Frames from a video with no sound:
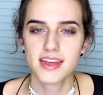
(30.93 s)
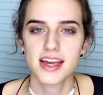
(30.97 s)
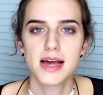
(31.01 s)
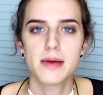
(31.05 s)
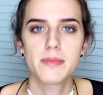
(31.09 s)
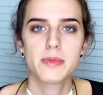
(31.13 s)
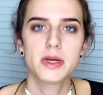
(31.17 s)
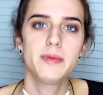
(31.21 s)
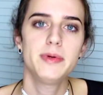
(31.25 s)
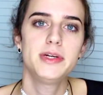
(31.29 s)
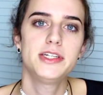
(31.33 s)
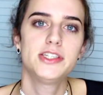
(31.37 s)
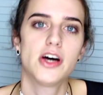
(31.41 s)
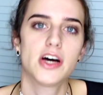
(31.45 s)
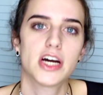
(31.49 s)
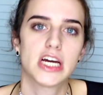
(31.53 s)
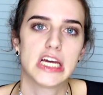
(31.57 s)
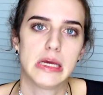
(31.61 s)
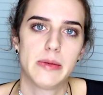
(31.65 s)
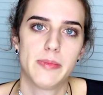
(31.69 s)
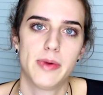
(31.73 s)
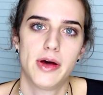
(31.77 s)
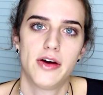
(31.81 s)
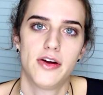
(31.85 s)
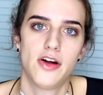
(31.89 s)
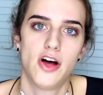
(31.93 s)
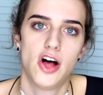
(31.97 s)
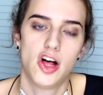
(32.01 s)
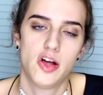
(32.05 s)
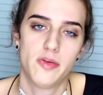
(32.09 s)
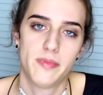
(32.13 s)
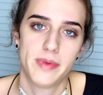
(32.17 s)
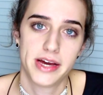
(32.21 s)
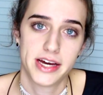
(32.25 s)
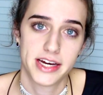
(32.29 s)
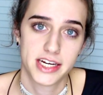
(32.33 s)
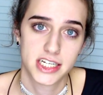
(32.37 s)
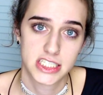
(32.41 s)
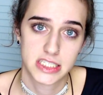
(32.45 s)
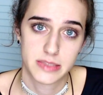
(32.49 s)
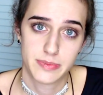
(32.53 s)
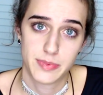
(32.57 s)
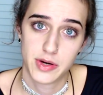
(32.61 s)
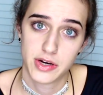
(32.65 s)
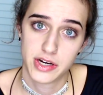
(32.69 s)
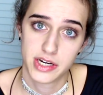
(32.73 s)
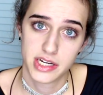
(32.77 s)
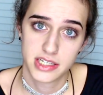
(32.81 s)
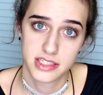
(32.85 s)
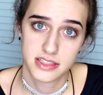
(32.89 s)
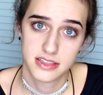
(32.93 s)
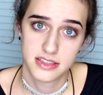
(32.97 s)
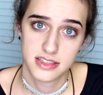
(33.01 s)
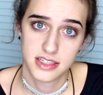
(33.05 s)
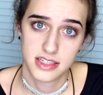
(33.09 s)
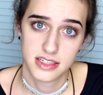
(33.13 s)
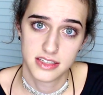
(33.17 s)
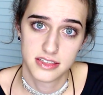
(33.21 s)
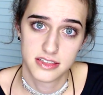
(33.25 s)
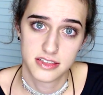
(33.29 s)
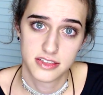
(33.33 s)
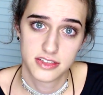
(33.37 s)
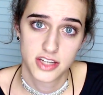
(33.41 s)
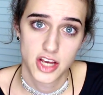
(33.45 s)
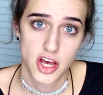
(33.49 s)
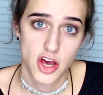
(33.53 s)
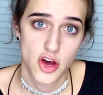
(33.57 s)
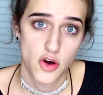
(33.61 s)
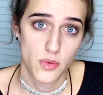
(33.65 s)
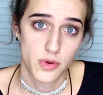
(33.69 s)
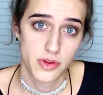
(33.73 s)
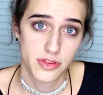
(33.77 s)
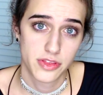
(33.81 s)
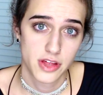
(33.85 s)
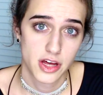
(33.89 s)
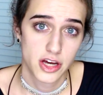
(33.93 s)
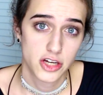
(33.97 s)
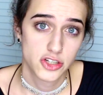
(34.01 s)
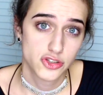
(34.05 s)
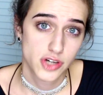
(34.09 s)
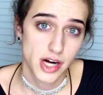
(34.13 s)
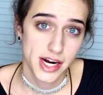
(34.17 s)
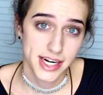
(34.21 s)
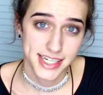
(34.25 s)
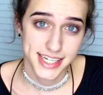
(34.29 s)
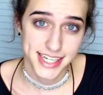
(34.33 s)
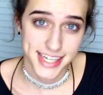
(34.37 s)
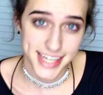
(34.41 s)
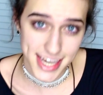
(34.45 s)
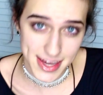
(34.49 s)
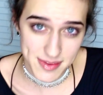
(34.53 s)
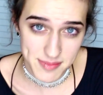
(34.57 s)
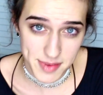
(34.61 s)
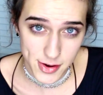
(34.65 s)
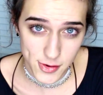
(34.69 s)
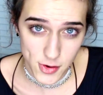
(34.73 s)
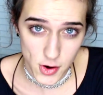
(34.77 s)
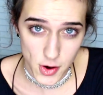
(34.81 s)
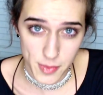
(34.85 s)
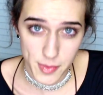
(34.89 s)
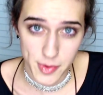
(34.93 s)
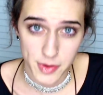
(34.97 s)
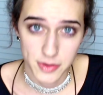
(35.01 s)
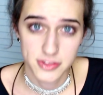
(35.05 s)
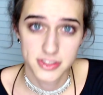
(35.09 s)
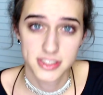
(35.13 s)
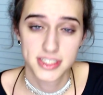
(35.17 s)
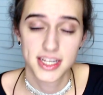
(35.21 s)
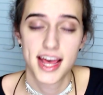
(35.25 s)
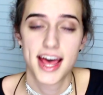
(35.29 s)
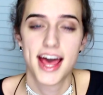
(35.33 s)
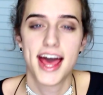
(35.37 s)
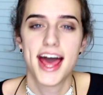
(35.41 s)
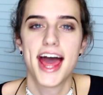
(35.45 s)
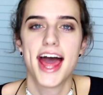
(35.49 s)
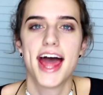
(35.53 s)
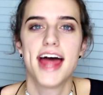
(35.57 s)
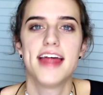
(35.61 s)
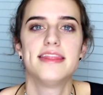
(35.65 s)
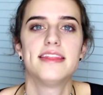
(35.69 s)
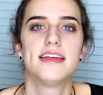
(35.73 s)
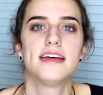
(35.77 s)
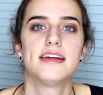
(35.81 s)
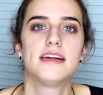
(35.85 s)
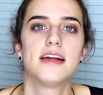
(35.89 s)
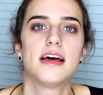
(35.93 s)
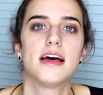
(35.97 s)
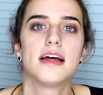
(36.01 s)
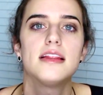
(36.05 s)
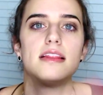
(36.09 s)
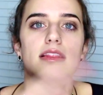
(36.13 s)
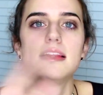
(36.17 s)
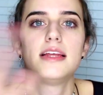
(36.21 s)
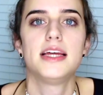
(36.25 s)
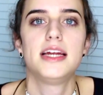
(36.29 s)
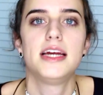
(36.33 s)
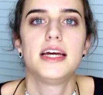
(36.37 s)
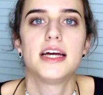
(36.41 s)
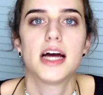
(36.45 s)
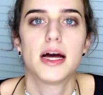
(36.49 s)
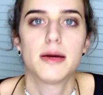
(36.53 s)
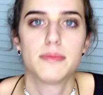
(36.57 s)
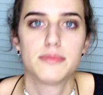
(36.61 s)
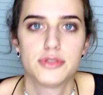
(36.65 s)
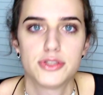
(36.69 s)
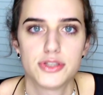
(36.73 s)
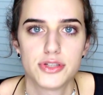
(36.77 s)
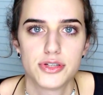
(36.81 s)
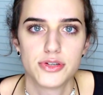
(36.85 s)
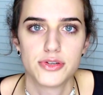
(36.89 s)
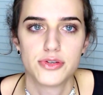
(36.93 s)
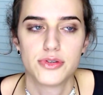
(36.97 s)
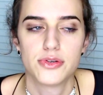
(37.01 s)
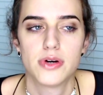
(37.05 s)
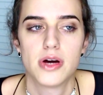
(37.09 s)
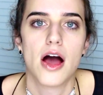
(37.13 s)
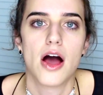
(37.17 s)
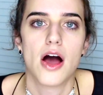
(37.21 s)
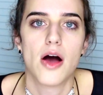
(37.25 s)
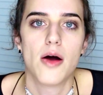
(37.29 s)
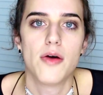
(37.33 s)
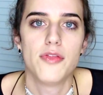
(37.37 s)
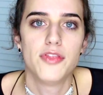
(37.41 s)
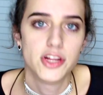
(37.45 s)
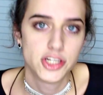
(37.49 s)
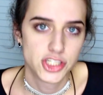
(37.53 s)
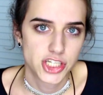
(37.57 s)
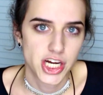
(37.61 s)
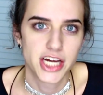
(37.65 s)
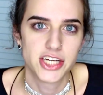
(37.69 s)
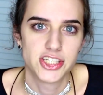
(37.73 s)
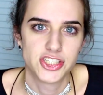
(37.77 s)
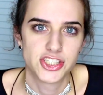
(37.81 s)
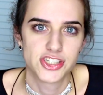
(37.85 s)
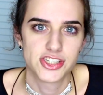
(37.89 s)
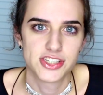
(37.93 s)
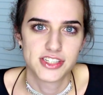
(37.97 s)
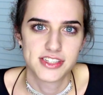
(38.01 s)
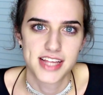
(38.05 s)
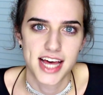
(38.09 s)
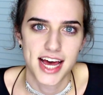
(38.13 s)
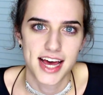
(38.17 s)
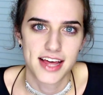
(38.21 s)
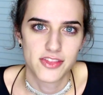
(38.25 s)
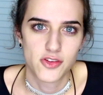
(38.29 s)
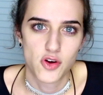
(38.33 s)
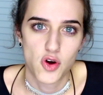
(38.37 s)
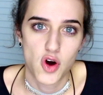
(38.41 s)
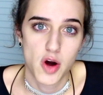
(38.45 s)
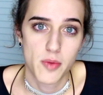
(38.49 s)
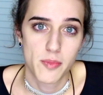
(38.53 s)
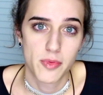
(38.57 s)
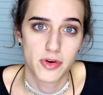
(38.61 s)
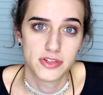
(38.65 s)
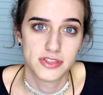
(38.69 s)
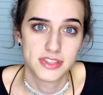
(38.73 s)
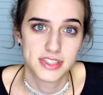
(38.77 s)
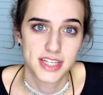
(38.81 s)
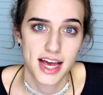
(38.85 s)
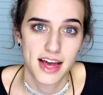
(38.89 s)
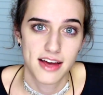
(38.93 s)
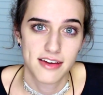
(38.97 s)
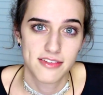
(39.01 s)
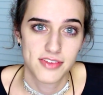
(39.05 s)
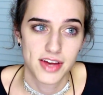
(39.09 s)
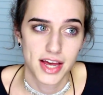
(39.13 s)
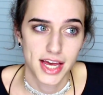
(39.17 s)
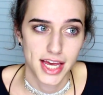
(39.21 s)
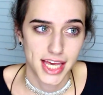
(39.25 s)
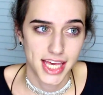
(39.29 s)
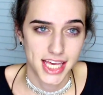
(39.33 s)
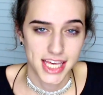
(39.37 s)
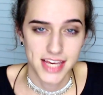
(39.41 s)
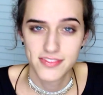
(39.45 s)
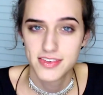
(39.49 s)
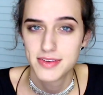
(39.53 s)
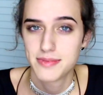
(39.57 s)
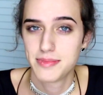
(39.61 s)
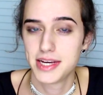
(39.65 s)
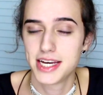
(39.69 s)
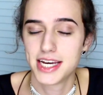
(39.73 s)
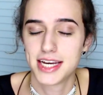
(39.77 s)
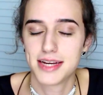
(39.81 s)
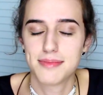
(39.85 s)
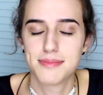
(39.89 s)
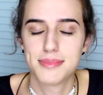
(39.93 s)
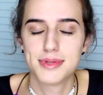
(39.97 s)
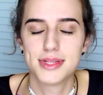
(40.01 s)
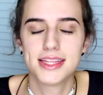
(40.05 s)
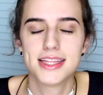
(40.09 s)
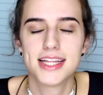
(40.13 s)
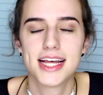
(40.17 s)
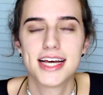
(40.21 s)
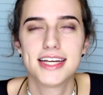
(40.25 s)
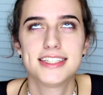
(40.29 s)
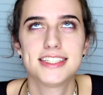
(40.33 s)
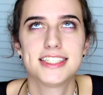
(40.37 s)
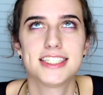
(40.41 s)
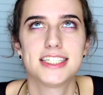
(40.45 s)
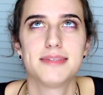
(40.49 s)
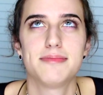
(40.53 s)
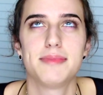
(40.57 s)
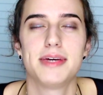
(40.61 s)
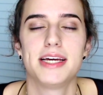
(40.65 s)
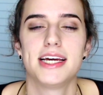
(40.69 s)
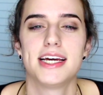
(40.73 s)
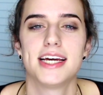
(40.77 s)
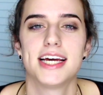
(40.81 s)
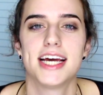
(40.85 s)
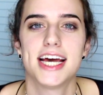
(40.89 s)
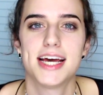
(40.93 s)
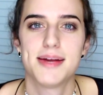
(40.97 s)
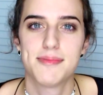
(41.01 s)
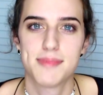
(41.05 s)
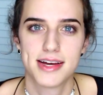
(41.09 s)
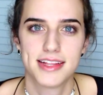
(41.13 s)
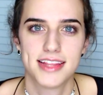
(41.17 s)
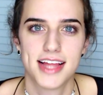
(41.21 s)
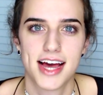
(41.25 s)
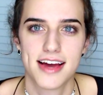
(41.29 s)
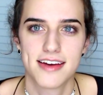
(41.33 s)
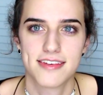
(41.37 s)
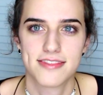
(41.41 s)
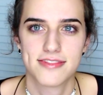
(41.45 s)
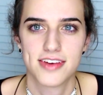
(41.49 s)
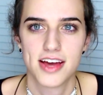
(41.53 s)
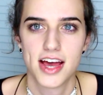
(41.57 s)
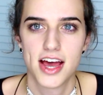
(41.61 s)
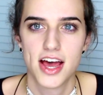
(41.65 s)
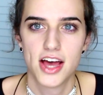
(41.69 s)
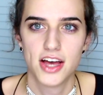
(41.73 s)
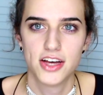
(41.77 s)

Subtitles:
I'm going to be talking about all my experiences with trying to get my hormones and then leading up to the changes that the hormones have given me and blessed me in my life.